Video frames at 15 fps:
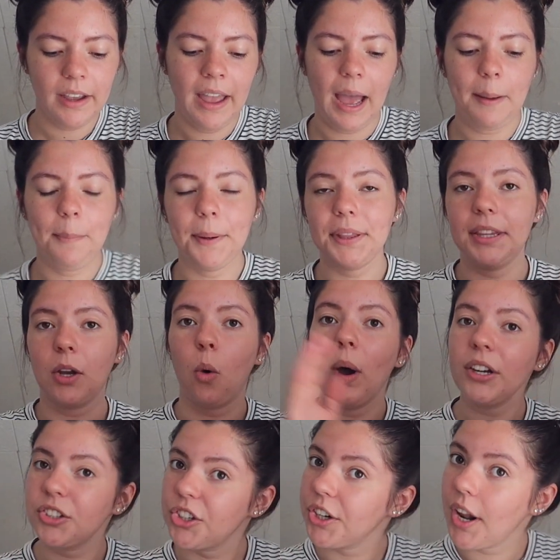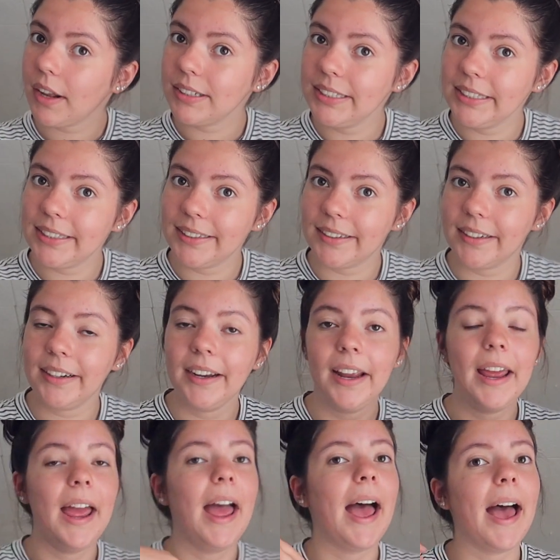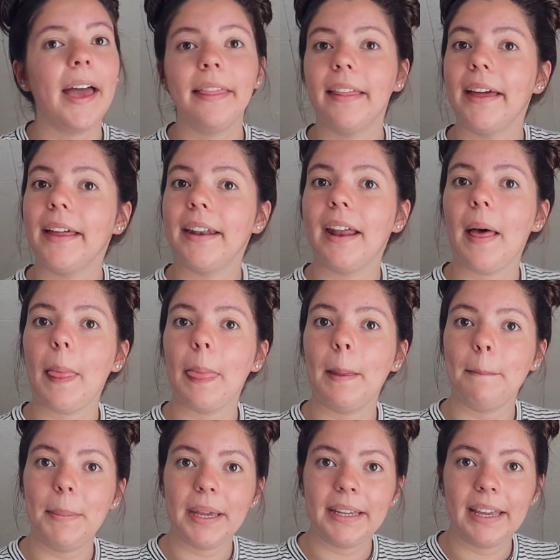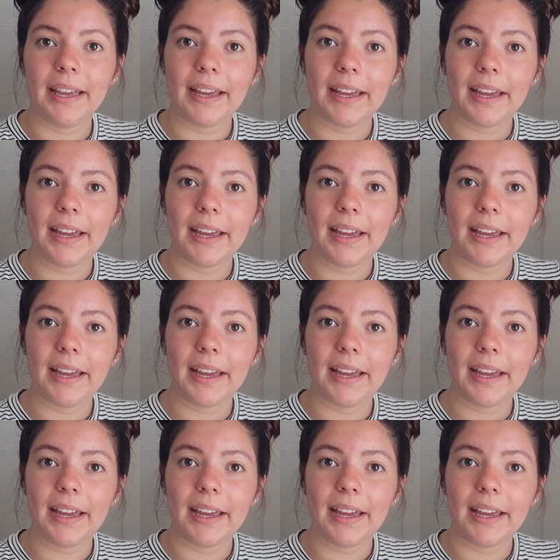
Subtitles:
I put the question on here and then the big,